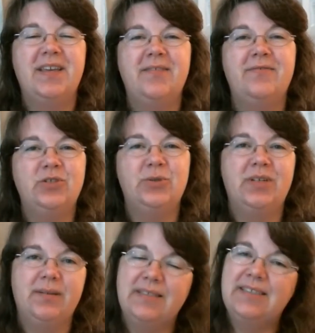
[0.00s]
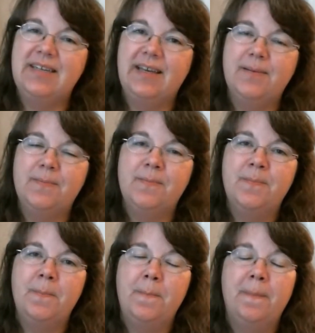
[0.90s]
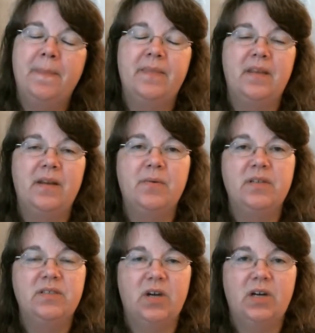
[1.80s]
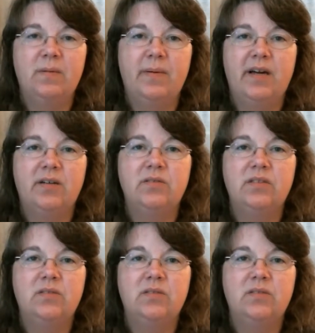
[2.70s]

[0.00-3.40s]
Thank you for joining me today. Today we're going to talk about